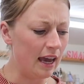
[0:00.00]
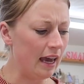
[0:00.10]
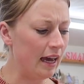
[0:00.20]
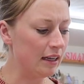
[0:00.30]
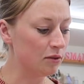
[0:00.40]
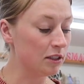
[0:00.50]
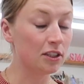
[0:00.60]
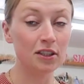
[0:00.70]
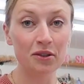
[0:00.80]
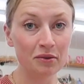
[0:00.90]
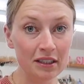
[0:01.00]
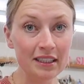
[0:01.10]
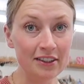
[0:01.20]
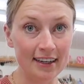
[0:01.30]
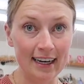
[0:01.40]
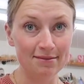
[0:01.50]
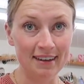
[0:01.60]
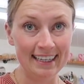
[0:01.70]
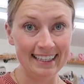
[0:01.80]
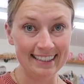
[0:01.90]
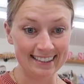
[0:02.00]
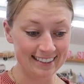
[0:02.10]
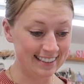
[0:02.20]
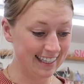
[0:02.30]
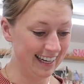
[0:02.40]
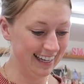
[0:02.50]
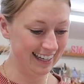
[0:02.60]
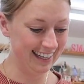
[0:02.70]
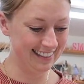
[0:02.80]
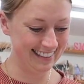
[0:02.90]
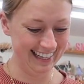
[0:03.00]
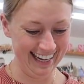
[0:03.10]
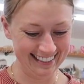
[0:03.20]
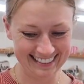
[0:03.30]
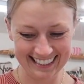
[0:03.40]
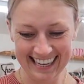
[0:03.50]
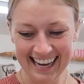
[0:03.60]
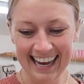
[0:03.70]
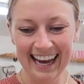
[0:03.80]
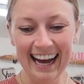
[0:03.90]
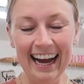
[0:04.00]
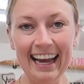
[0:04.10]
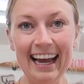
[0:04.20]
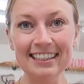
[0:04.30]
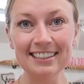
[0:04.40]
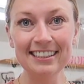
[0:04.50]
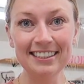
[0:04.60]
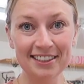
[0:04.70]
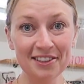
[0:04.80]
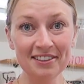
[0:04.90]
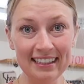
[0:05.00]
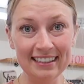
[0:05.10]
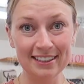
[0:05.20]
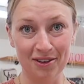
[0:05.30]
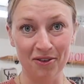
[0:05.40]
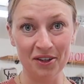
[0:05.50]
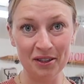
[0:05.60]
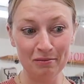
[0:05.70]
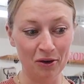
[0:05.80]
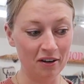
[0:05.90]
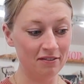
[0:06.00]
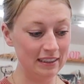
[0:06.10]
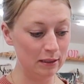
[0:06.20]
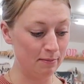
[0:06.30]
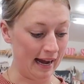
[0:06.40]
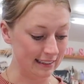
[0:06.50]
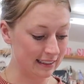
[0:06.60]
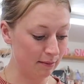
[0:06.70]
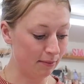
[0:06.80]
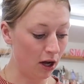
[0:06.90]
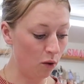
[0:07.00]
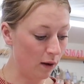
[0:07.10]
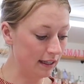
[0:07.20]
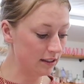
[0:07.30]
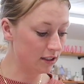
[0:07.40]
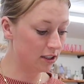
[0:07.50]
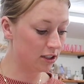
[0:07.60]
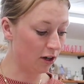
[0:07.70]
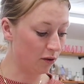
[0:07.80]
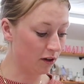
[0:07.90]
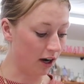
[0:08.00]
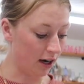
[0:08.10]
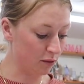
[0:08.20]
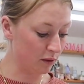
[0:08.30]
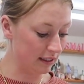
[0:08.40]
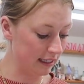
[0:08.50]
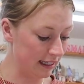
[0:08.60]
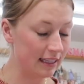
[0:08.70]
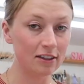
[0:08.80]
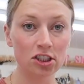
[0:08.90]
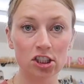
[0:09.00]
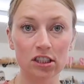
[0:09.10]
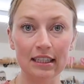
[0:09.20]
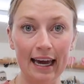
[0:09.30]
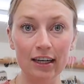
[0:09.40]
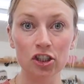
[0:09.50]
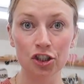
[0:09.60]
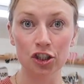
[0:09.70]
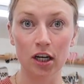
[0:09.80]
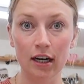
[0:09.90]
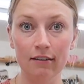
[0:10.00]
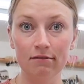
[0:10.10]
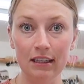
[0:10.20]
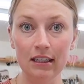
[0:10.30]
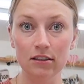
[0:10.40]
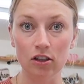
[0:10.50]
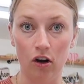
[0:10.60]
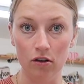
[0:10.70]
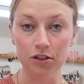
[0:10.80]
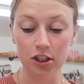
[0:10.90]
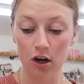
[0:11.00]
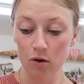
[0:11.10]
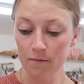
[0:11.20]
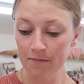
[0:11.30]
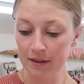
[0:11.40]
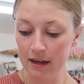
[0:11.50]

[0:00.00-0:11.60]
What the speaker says: And what's gonna really grind my gears is that I actually do need to order more of these basketball ones. So God willing, there's just extra of these also.